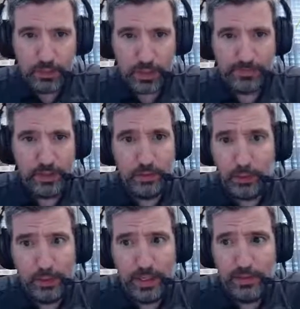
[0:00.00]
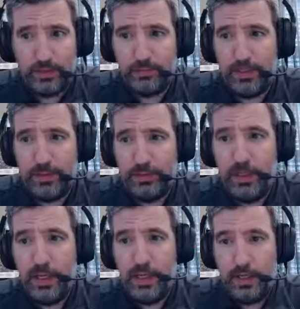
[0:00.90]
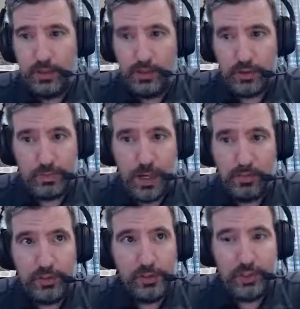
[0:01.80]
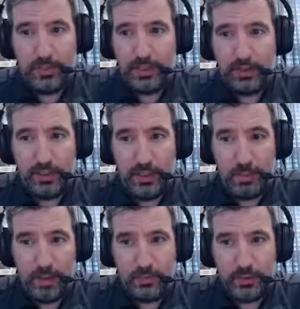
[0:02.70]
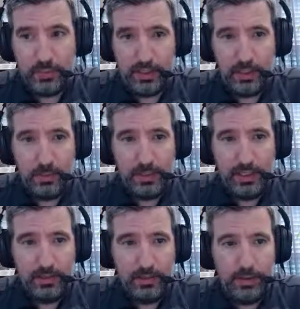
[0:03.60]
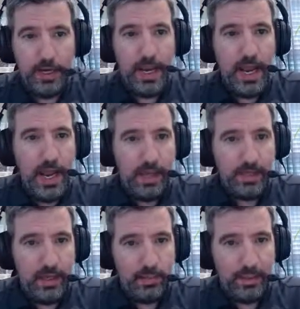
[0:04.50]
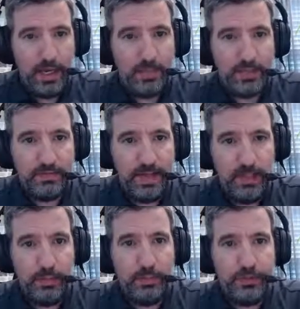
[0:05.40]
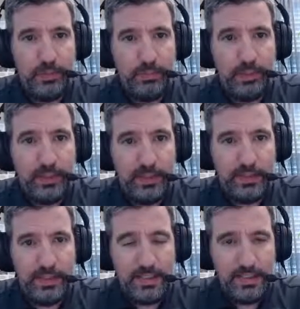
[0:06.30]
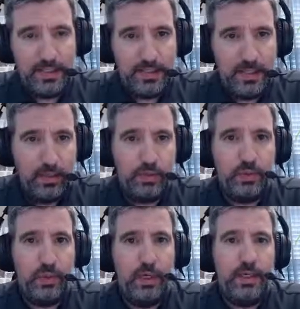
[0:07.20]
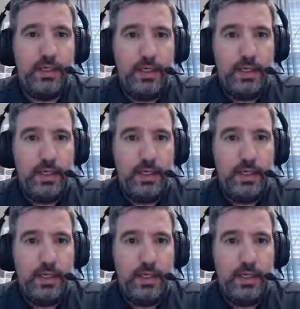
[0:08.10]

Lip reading: So after you create your view, you just publish it by clicking the Publish button up here, and then it becomes available to bring into EasyTerritory.